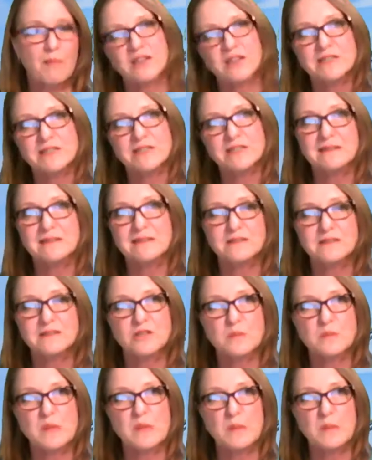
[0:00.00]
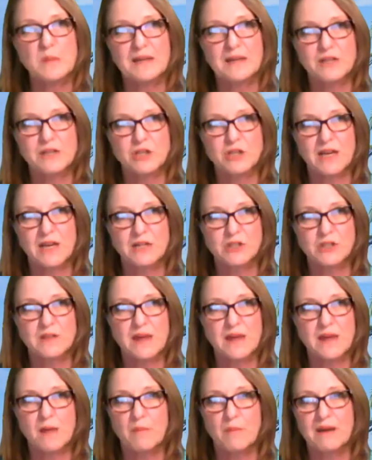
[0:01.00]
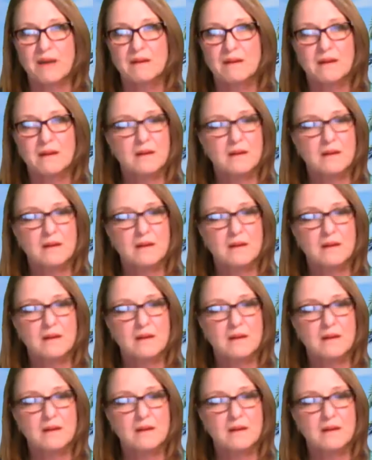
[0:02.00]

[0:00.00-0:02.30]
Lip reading: Actually listen to people and chat to them and